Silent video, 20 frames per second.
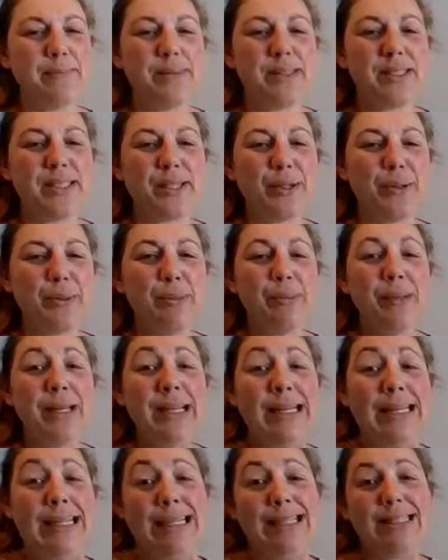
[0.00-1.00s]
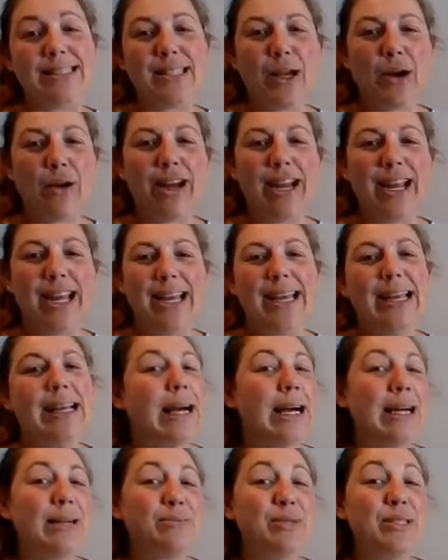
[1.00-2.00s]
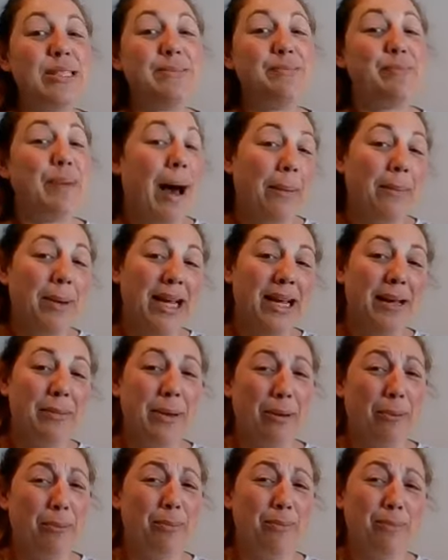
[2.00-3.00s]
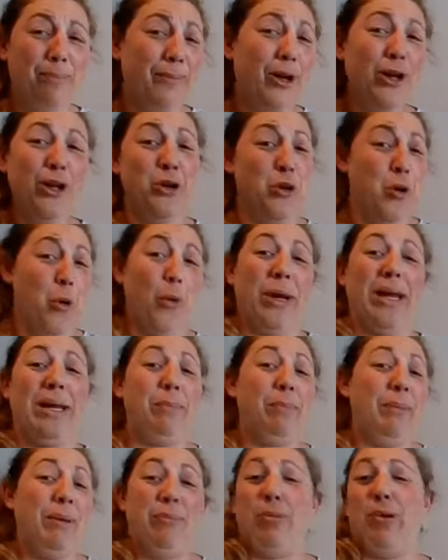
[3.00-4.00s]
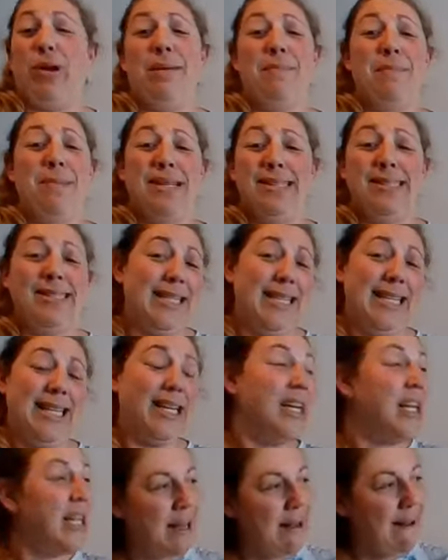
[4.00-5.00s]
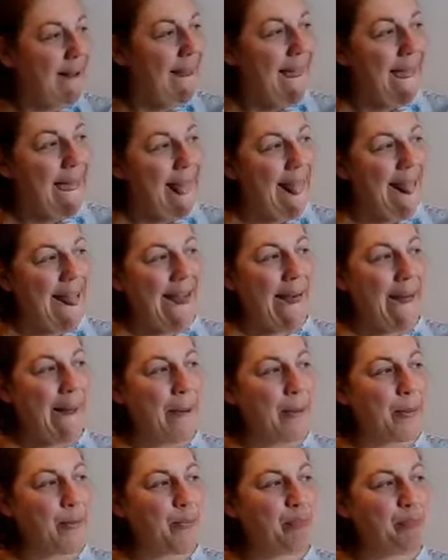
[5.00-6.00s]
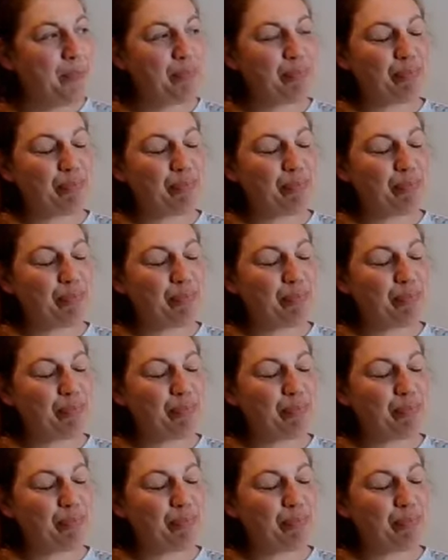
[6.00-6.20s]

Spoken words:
So sorry, I'm just babbling about annoying people in my city. Um,